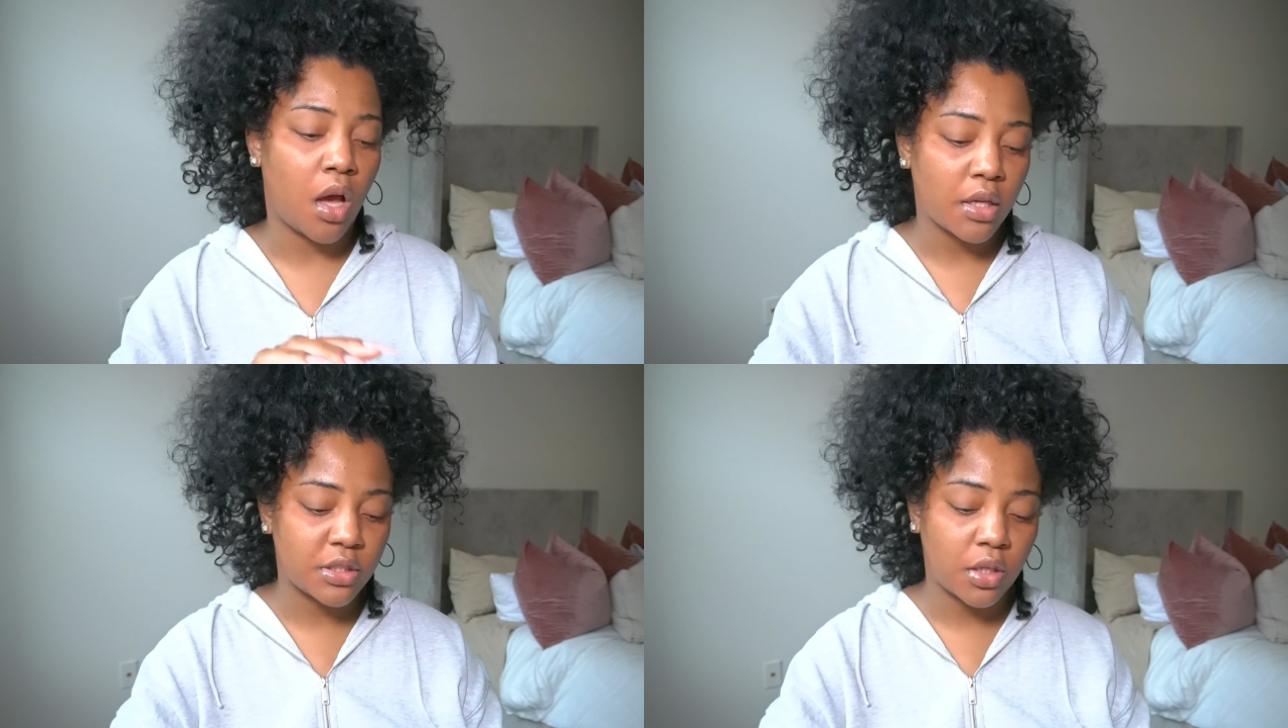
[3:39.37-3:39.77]

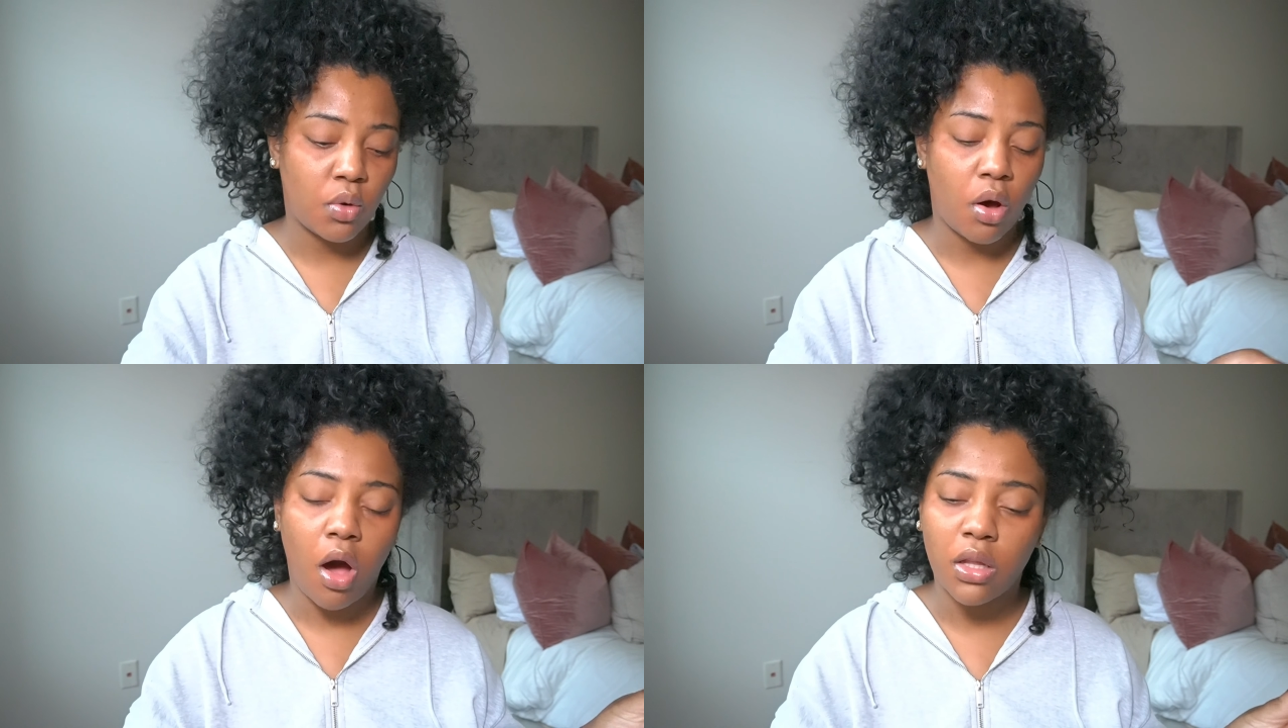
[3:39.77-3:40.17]

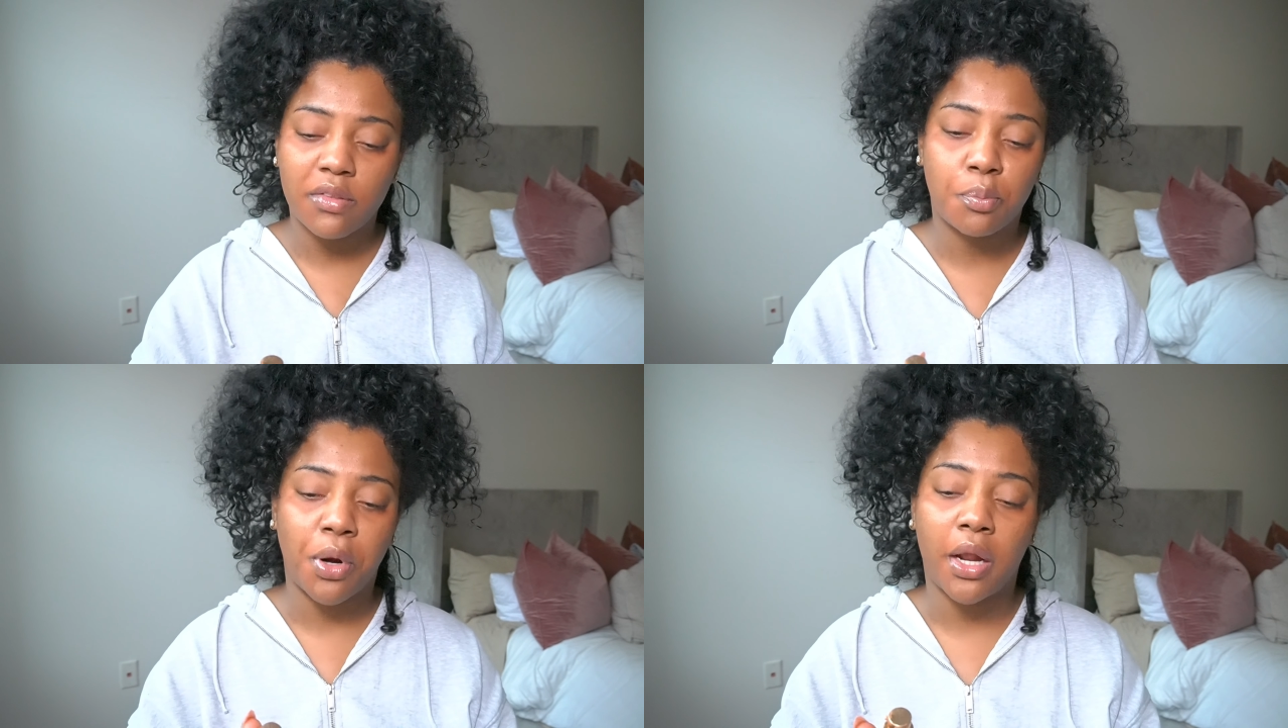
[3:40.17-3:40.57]
Also, all of
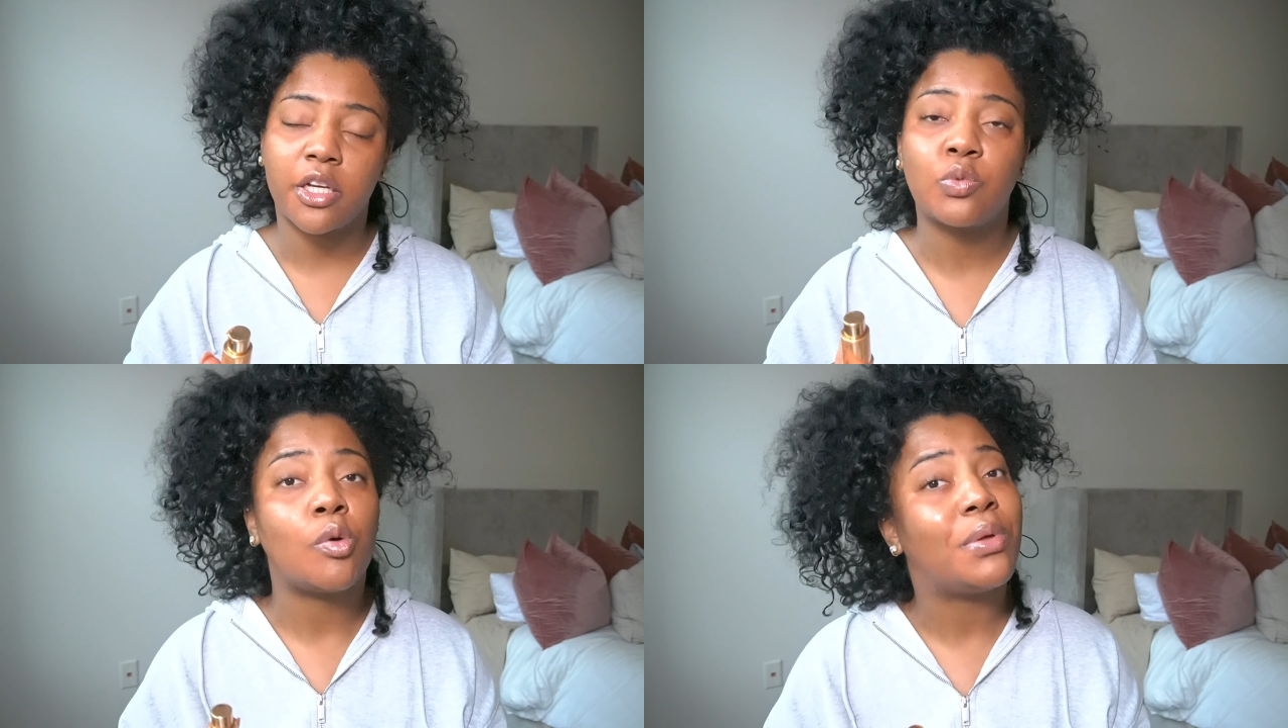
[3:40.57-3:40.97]
the
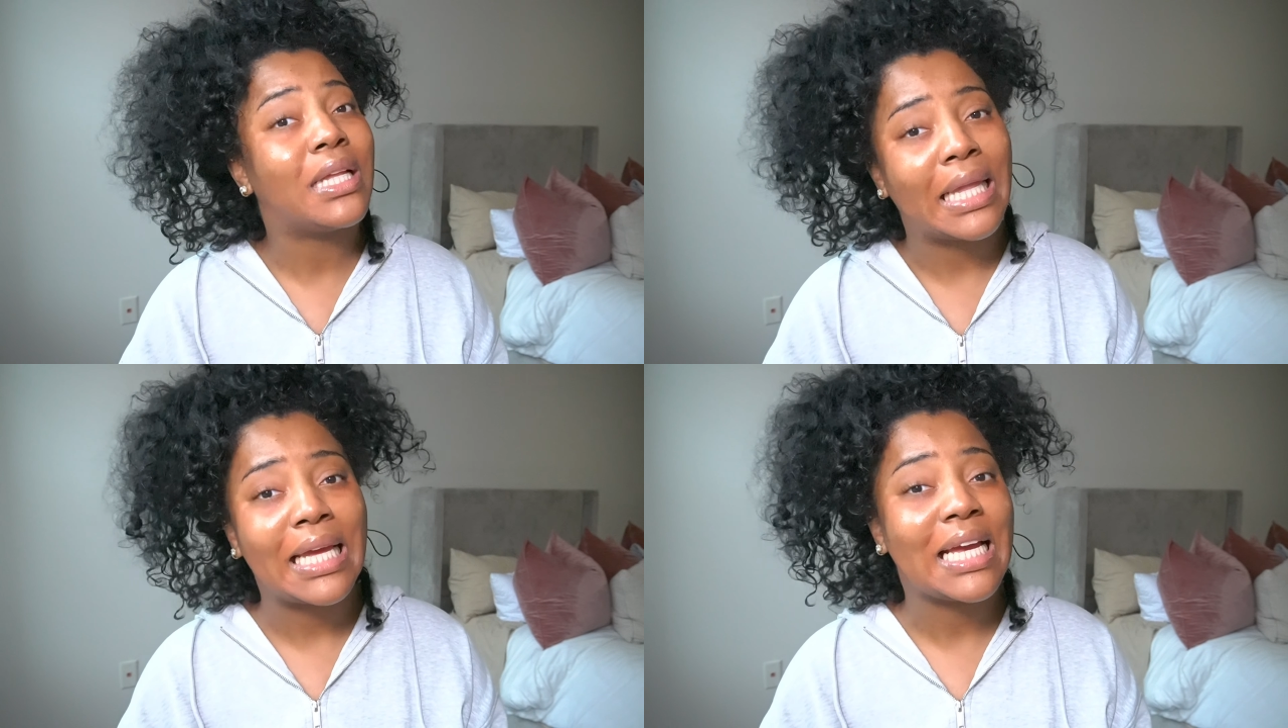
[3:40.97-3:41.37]
products will be
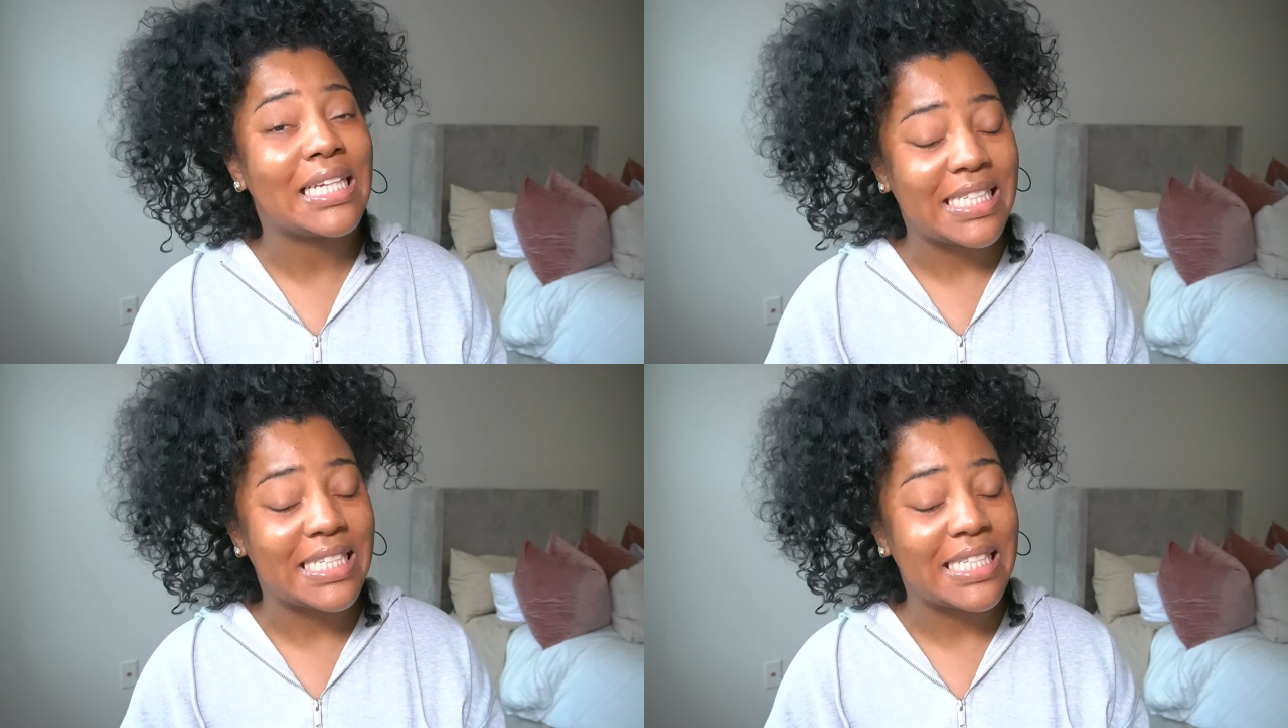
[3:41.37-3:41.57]
linked